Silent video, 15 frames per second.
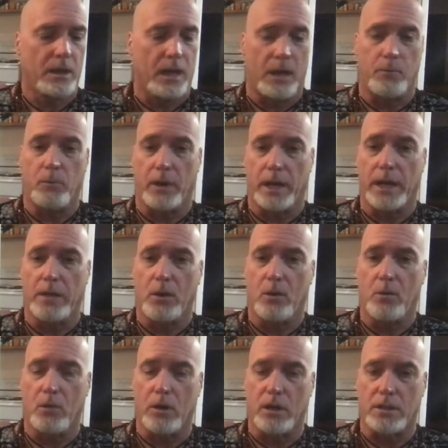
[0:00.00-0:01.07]
and what I know
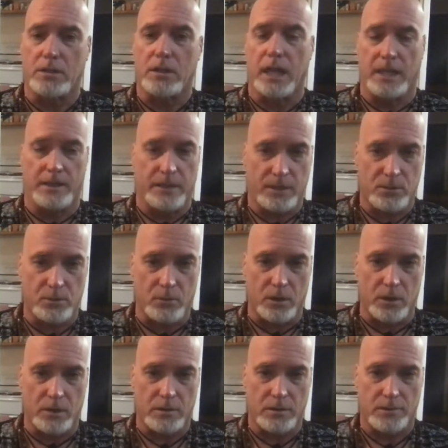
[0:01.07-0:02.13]
works, and this
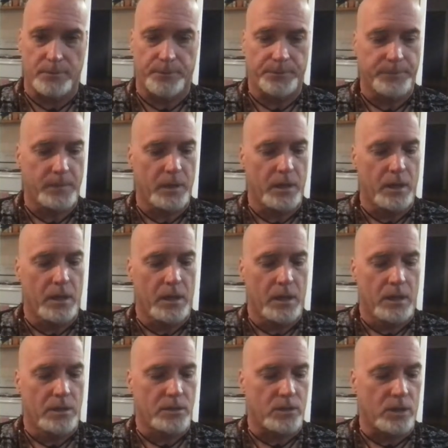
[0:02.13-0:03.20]
works.
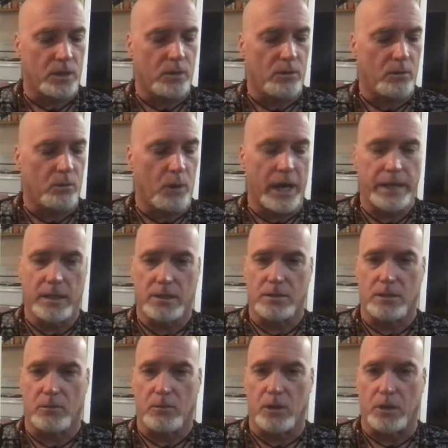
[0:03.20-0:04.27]
So why
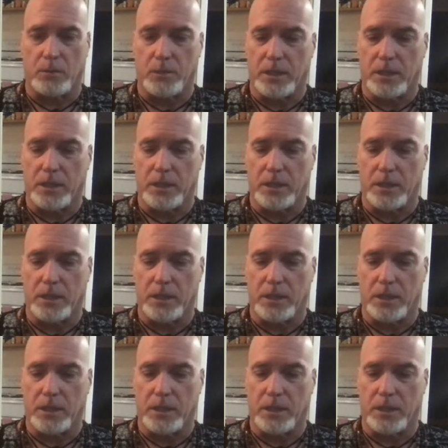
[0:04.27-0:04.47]
doesn't it work?